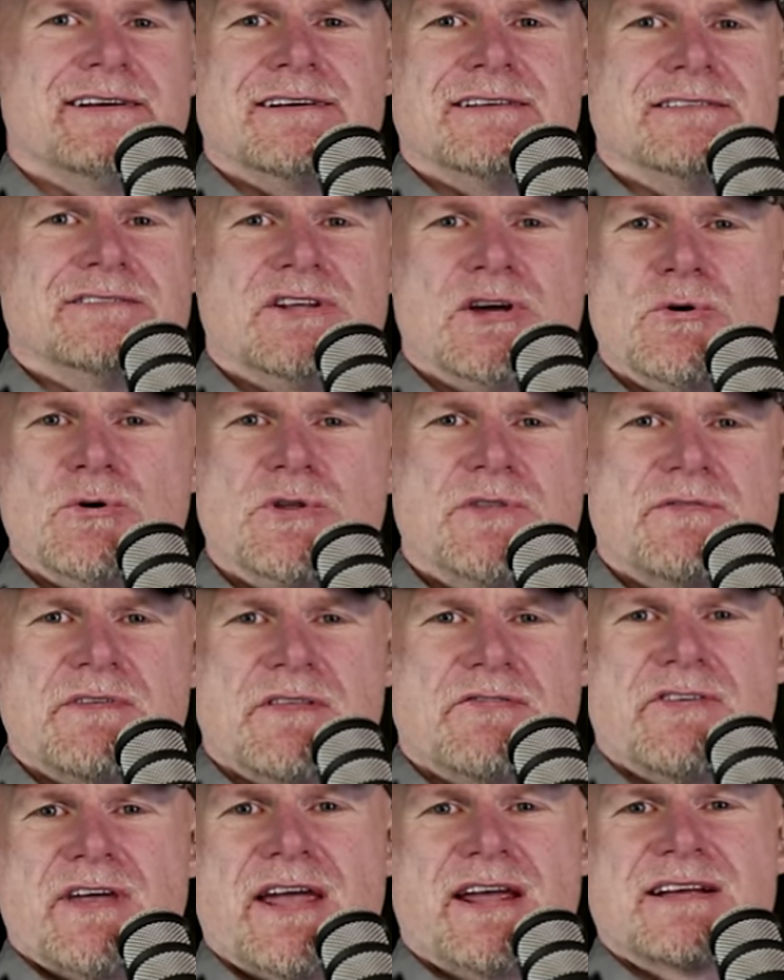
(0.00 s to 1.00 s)
Do the
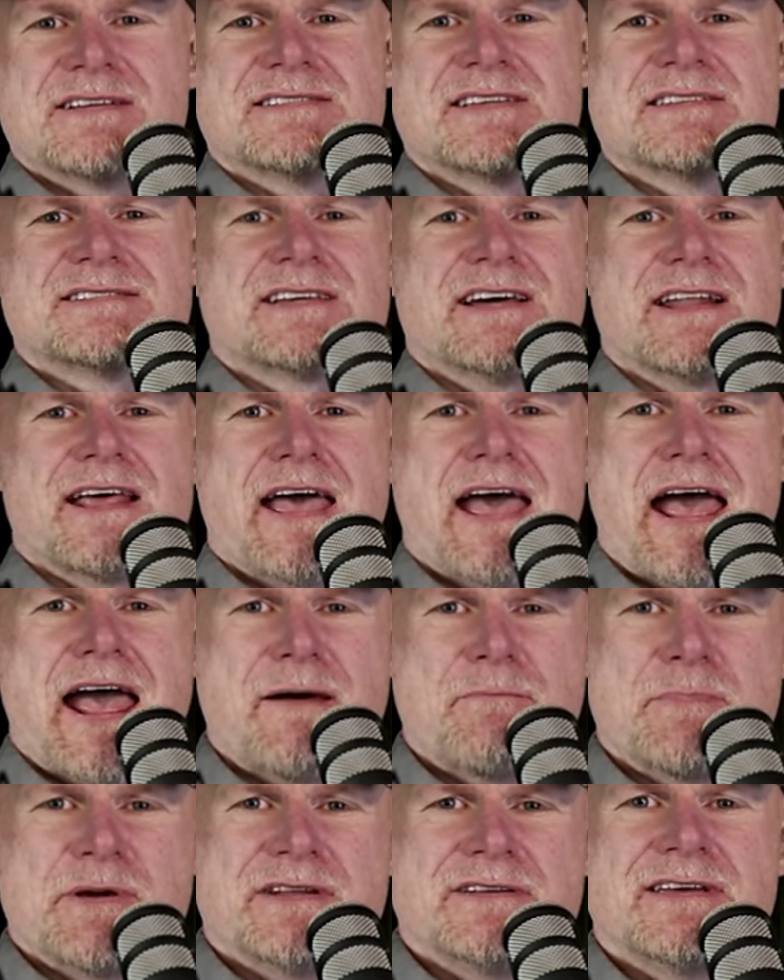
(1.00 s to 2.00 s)
thing, because it's gonna
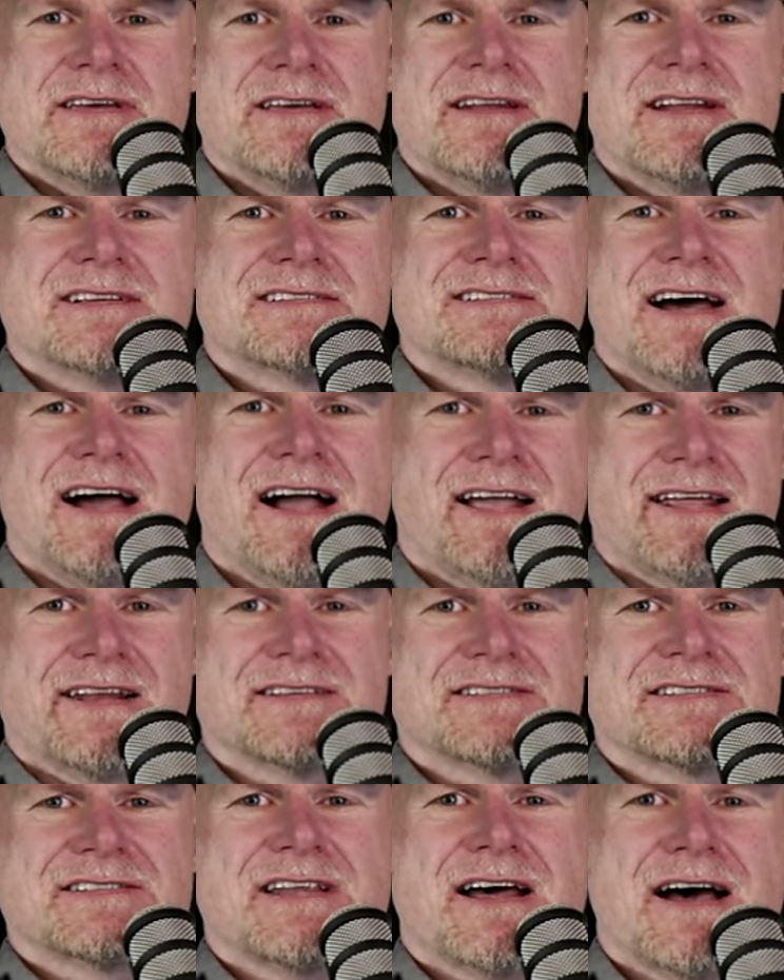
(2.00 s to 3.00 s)
happen and it's not
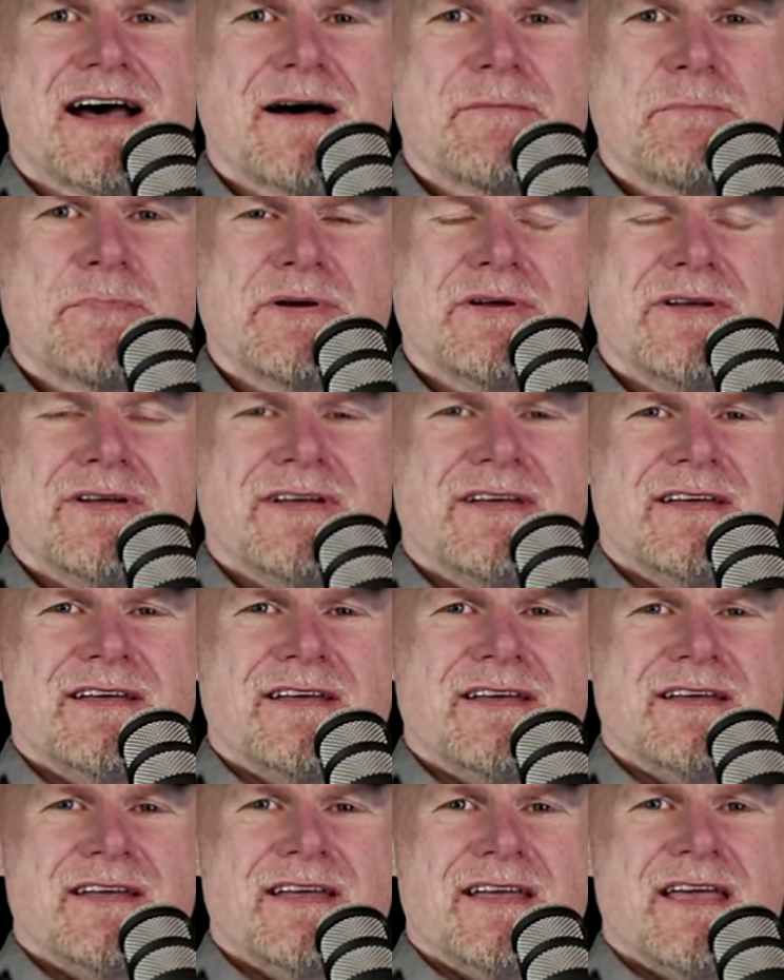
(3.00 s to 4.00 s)
gonna stop.
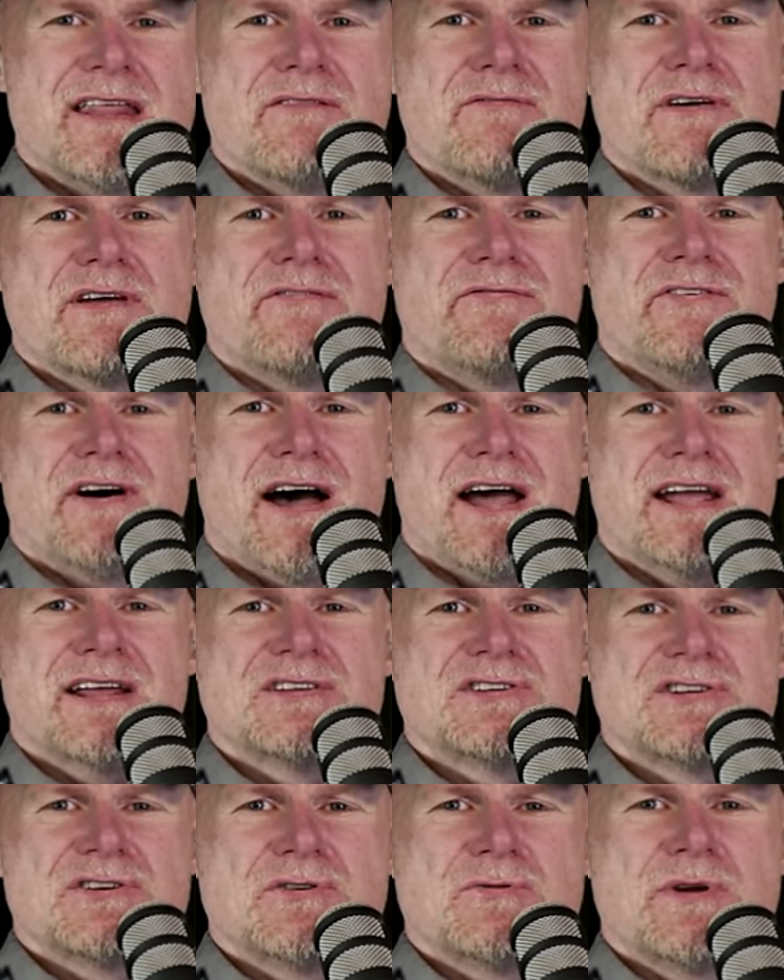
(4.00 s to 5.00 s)
And if they
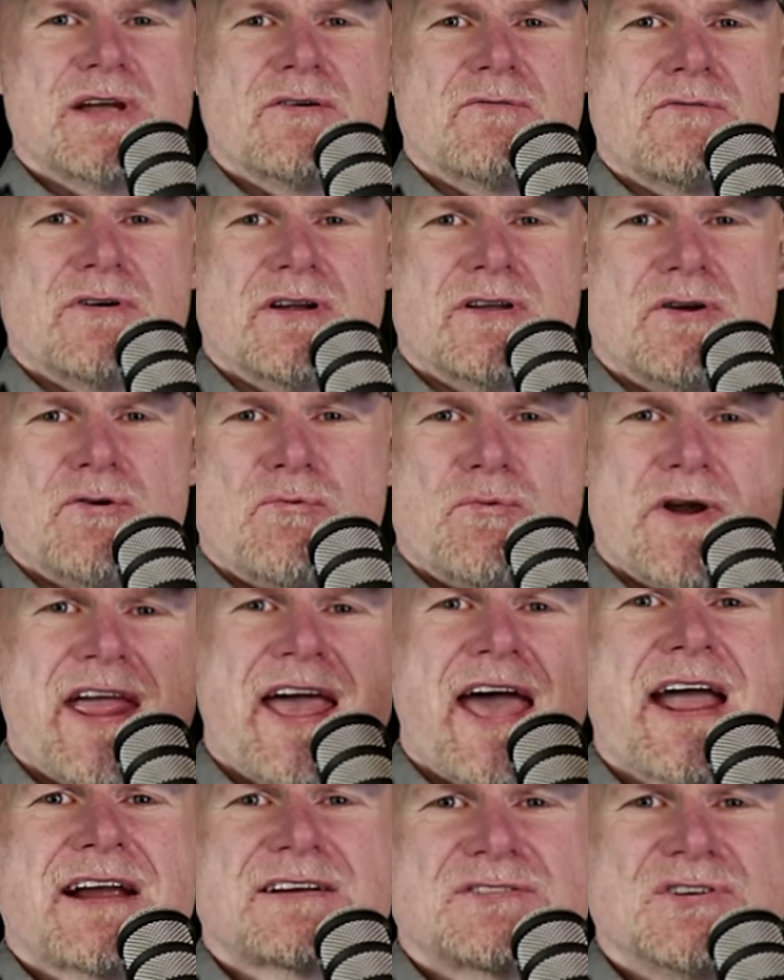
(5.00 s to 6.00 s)
find you, you
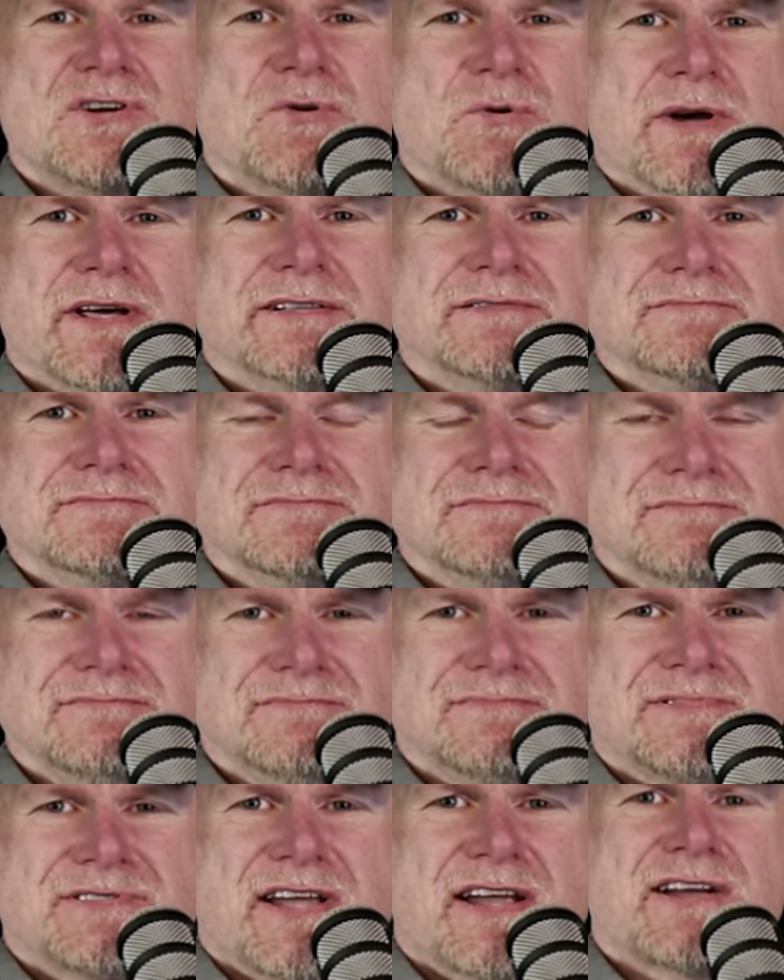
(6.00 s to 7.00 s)
react to it.
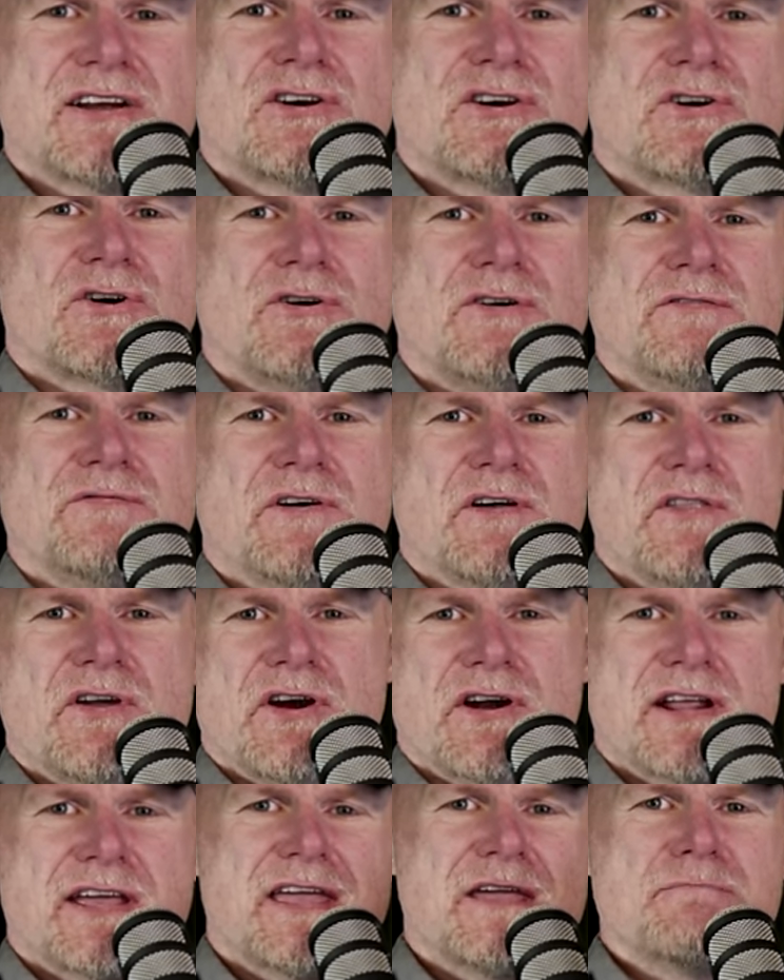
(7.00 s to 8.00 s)
It's like a girlfriend. They're
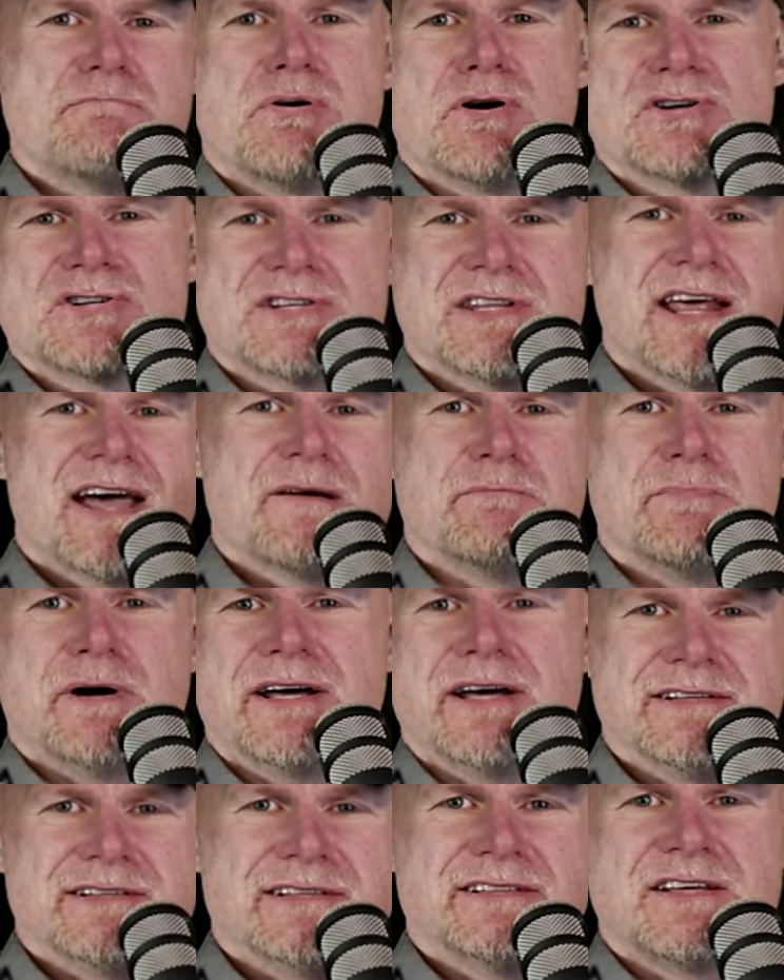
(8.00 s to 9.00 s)
going to keep pushing that
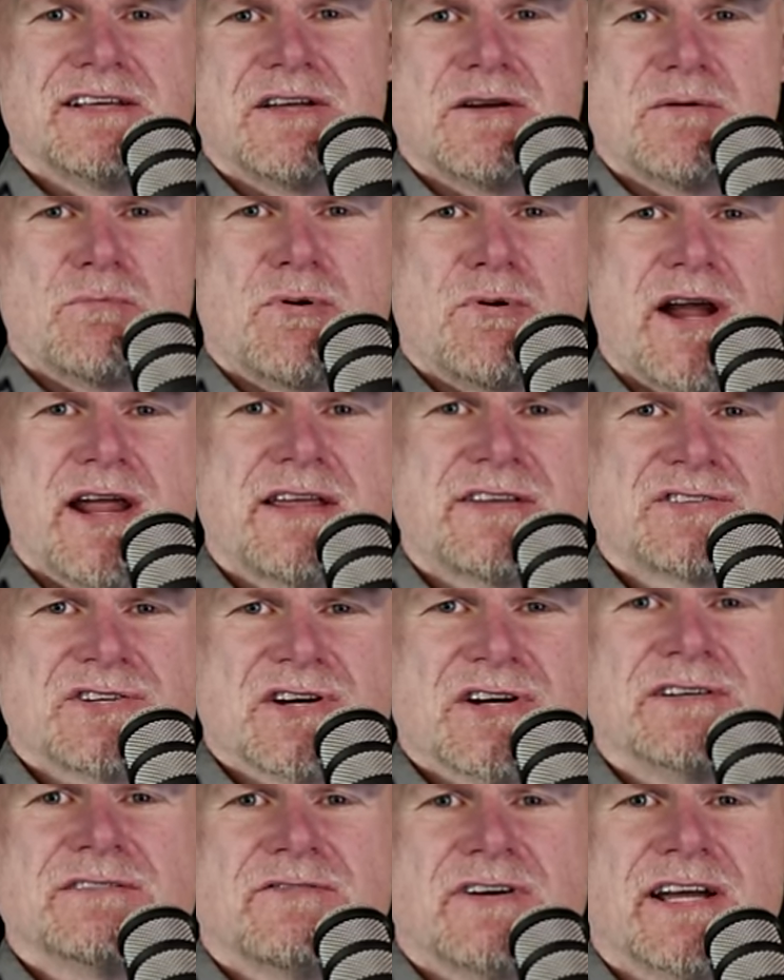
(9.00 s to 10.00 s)
button until it breaks
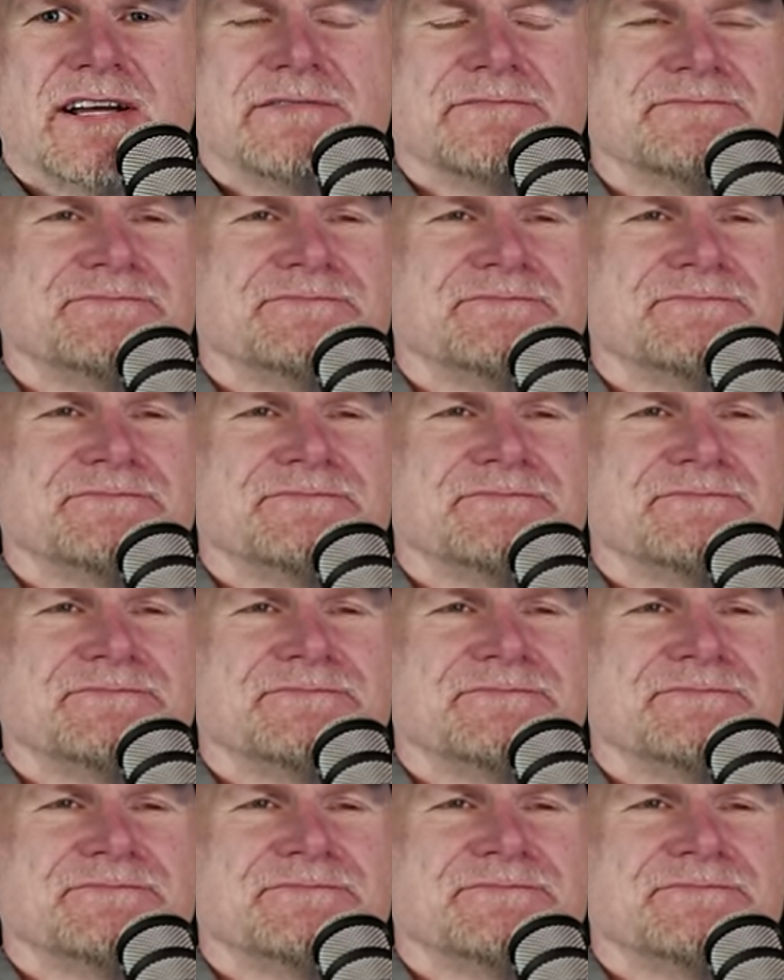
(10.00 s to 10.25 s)
you, right?